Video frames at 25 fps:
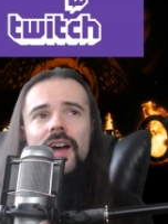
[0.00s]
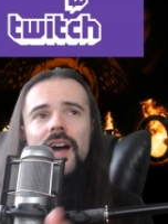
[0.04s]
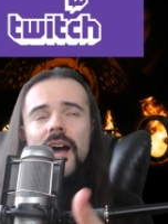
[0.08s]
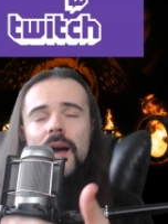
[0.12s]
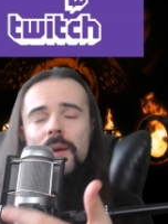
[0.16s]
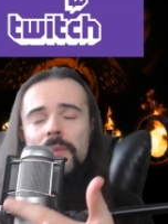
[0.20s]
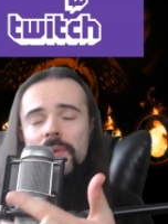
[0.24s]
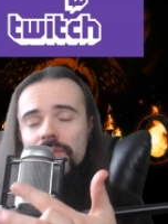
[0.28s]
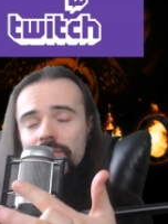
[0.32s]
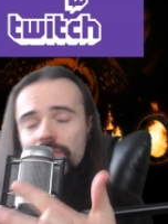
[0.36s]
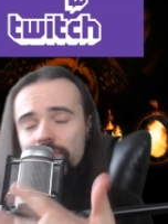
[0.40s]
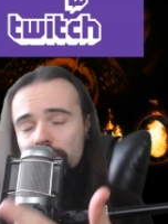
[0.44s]

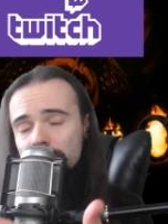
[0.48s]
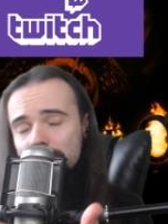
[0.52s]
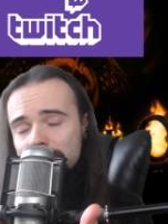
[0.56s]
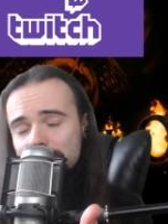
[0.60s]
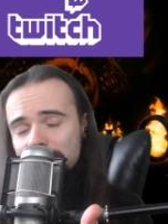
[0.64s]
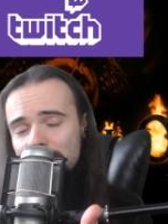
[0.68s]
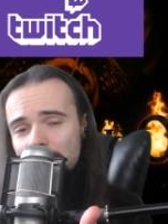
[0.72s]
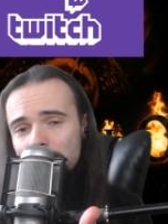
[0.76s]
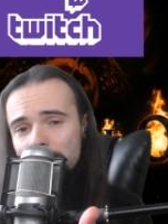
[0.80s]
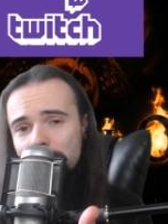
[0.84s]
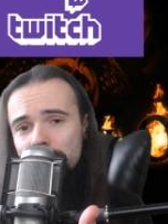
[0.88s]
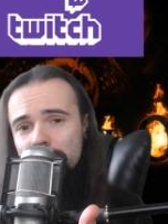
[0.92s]
I'm a
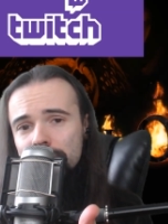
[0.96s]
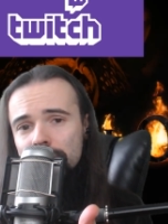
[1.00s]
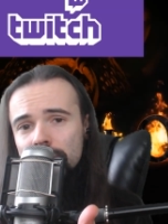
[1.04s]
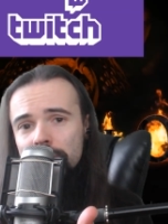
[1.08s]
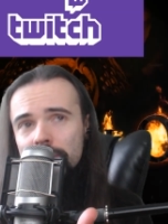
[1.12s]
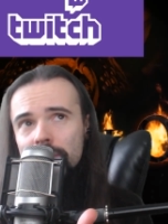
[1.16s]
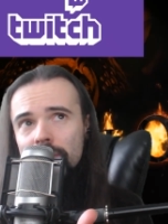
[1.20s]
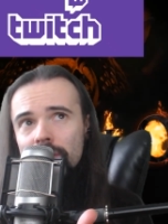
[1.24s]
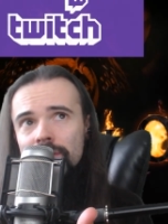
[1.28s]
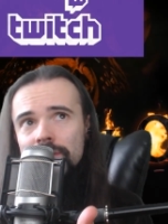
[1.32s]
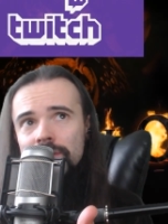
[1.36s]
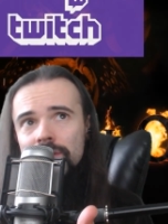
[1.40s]
full-time
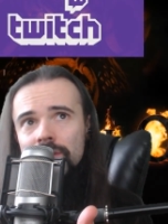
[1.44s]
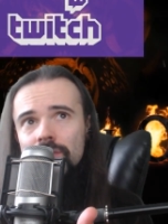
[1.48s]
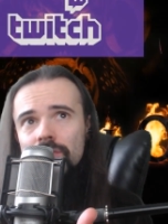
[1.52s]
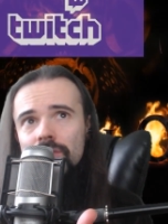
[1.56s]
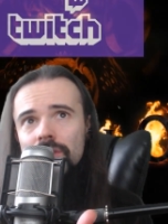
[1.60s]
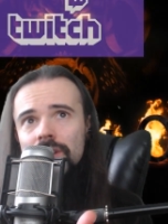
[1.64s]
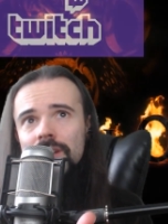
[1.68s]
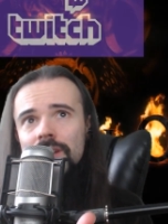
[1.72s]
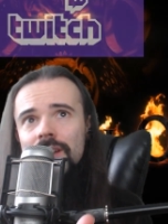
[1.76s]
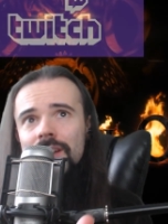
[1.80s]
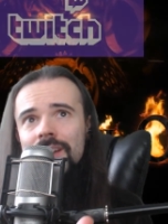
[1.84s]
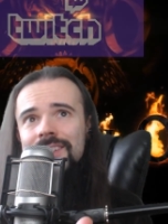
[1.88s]
YouTube content
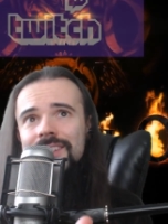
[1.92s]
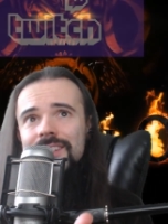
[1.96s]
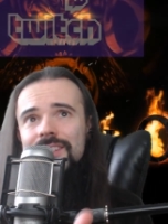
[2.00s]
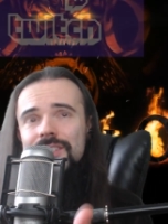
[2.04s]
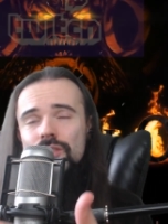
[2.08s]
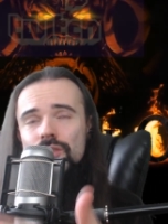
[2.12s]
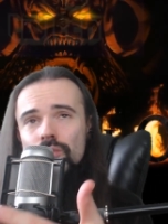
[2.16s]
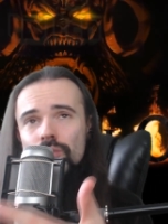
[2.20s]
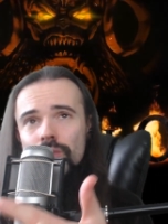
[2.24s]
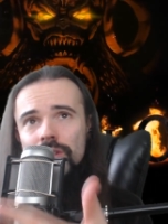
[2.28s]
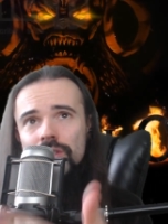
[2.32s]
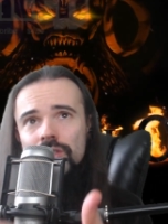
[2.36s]
creator and a
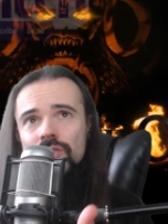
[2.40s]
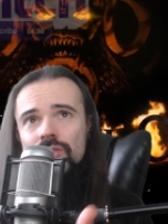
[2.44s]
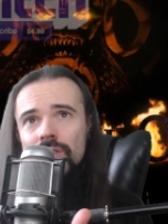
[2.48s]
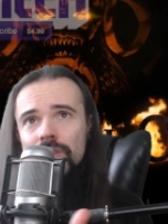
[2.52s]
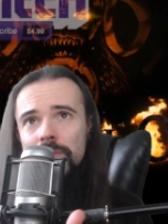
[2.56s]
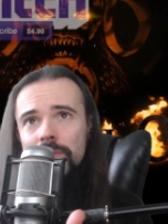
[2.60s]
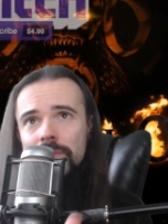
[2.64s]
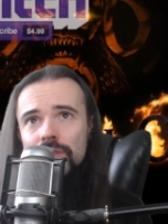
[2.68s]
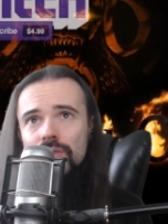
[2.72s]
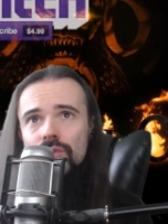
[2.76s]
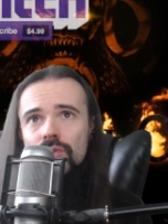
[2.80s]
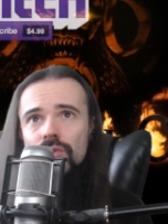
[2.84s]
Twitch
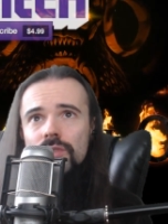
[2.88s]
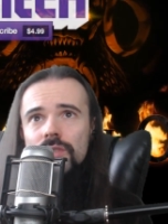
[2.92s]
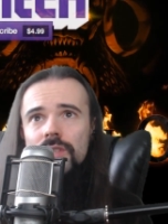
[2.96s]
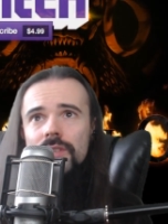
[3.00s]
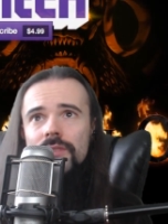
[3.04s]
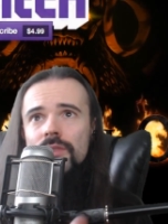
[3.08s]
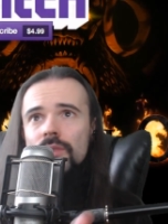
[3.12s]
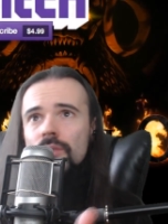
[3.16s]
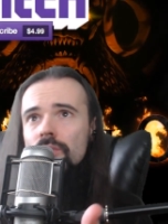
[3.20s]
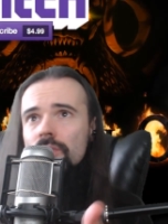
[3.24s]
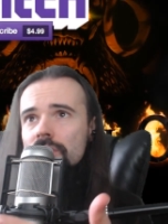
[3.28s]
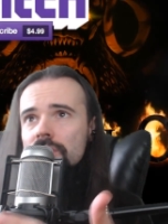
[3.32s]
streamer too, so
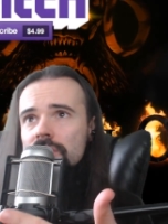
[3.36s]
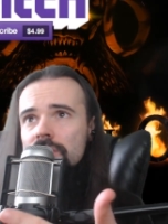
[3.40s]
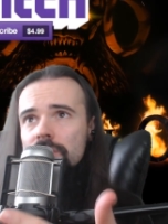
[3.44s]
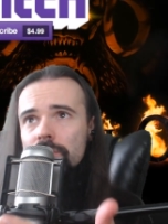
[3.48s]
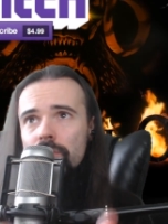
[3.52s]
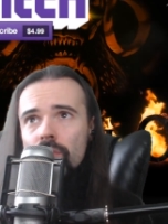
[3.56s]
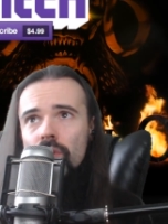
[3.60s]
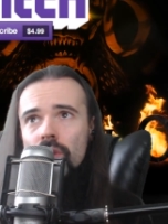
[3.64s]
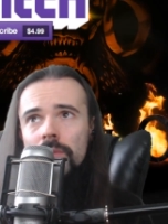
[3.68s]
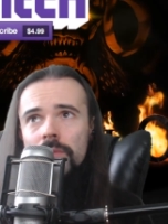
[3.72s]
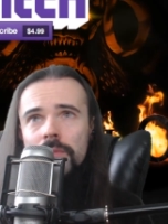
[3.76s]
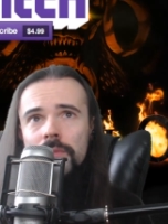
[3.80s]
if you want to
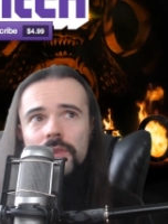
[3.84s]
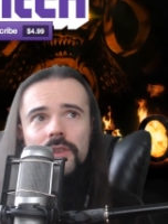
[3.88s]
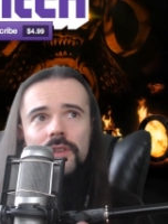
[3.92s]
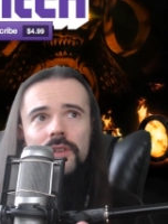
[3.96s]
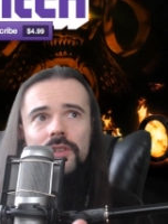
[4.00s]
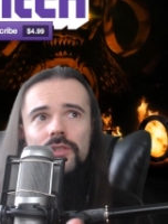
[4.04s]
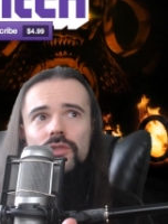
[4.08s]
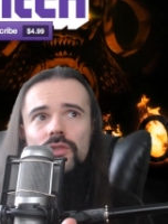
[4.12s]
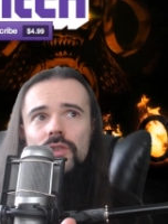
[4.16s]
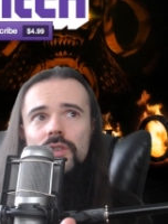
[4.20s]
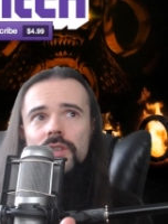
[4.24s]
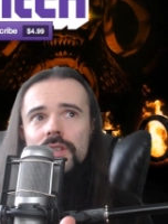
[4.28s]
support me, you
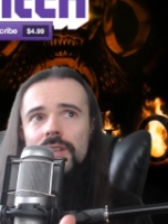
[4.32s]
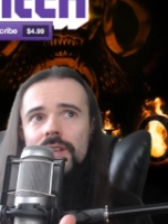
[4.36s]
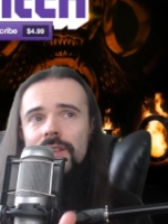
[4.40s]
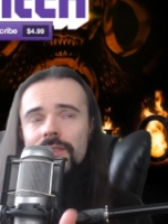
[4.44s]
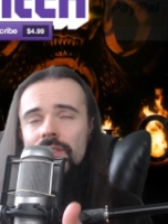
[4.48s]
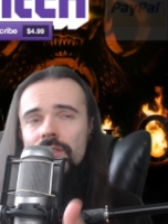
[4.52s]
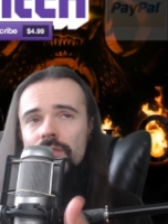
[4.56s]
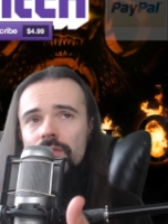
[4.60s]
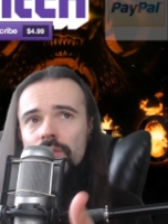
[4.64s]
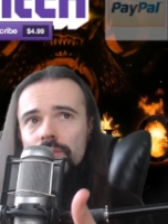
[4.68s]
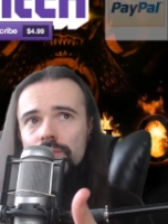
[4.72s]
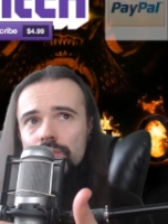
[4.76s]
can do it
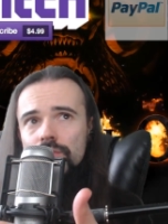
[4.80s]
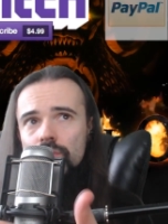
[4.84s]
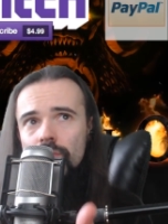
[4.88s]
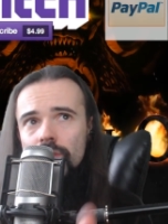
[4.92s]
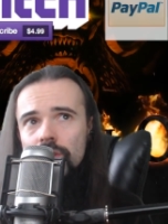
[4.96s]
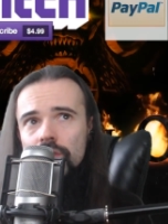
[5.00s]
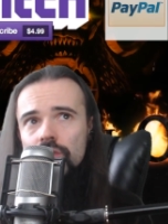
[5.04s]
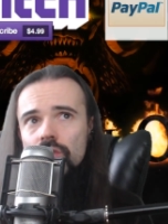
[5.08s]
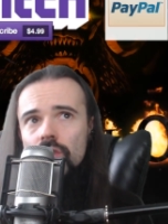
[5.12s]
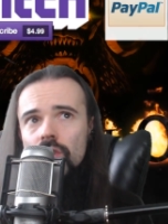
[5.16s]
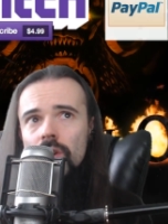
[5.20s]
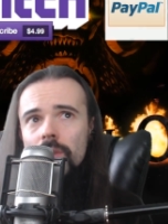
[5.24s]
either from
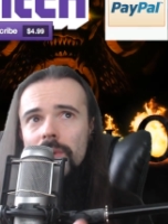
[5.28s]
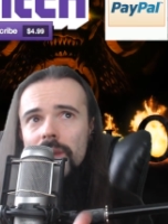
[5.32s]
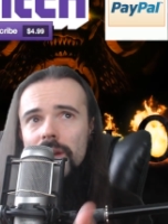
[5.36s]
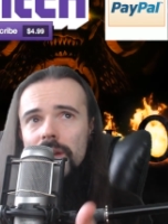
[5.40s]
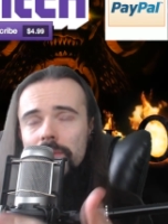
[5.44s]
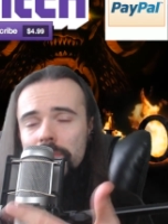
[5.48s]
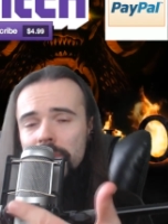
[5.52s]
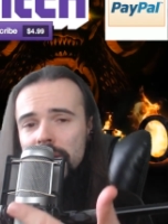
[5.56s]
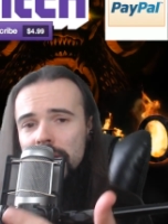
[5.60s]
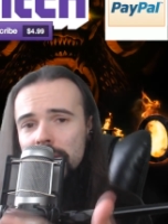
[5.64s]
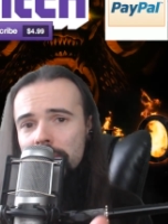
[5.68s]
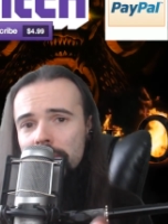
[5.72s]
Twitch or by
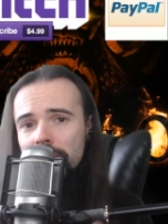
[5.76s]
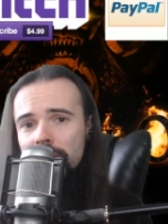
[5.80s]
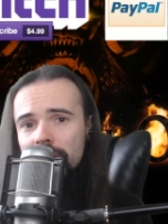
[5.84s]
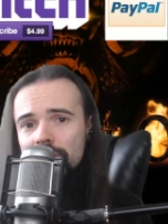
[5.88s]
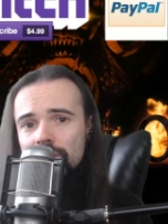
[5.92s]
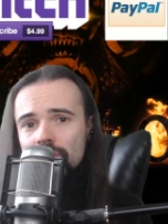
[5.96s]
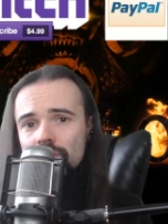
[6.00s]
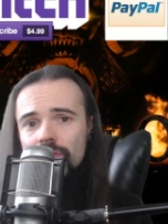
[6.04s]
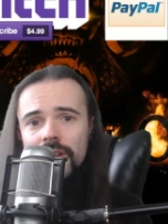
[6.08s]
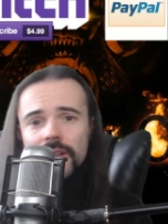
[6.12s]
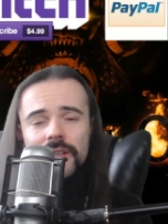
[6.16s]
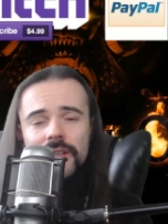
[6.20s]
PayPal
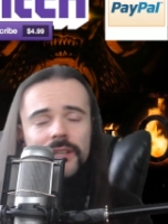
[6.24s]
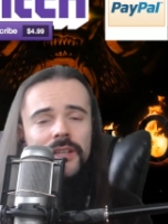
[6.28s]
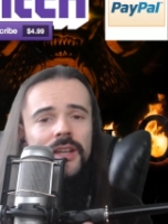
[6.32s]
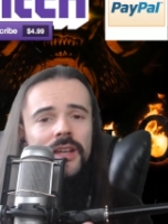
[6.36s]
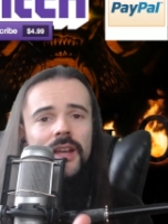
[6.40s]
directly